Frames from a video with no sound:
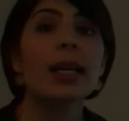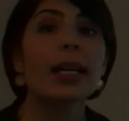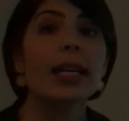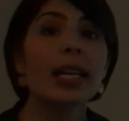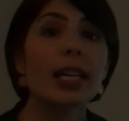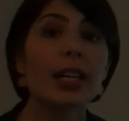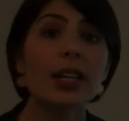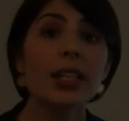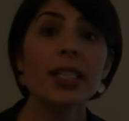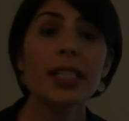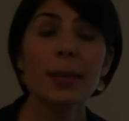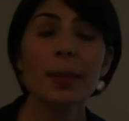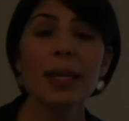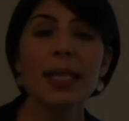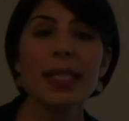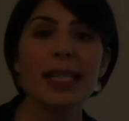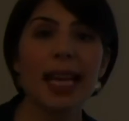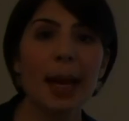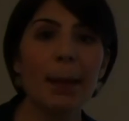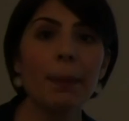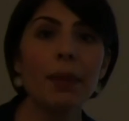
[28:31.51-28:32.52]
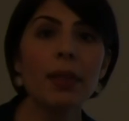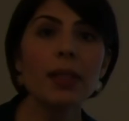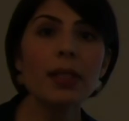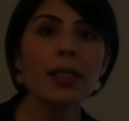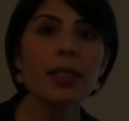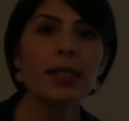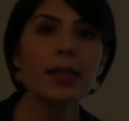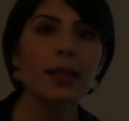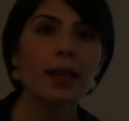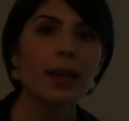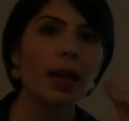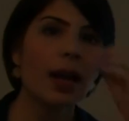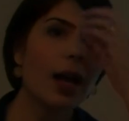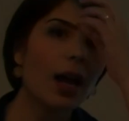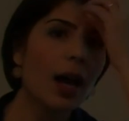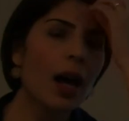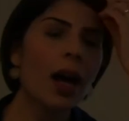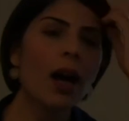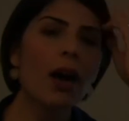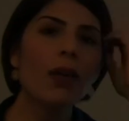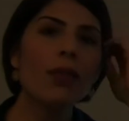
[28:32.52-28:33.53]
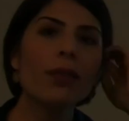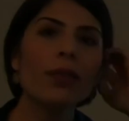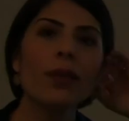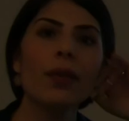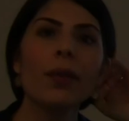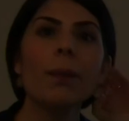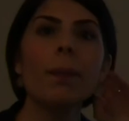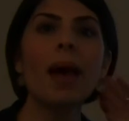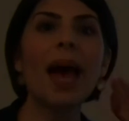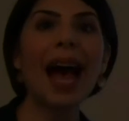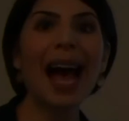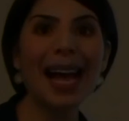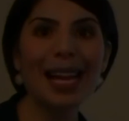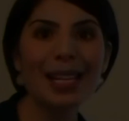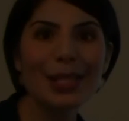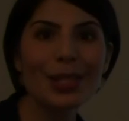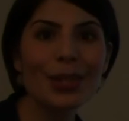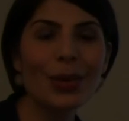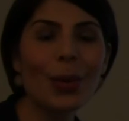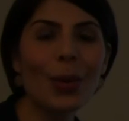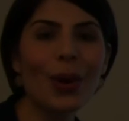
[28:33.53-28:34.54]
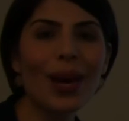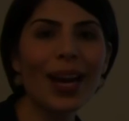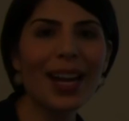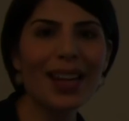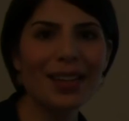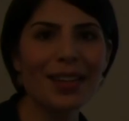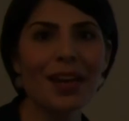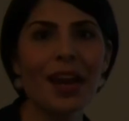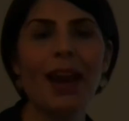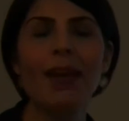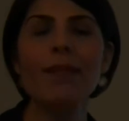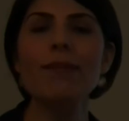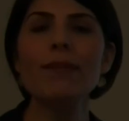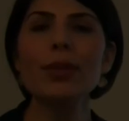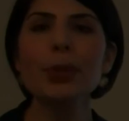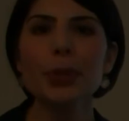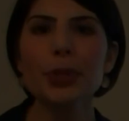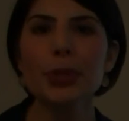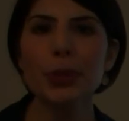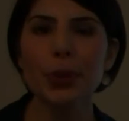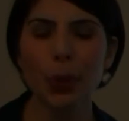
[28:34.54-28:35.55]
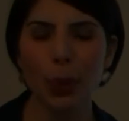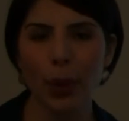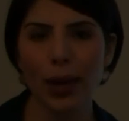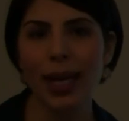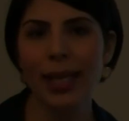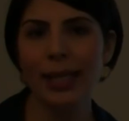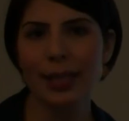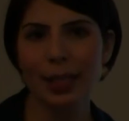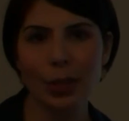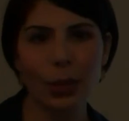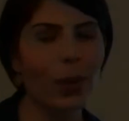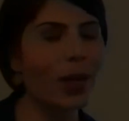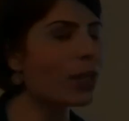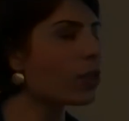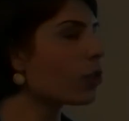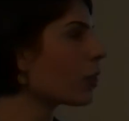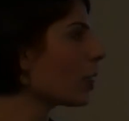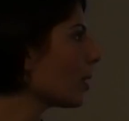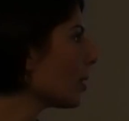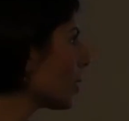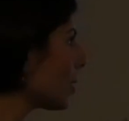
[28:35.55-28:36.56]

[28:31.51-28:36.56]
Here are some examples of past-oriented and future-oriented questions,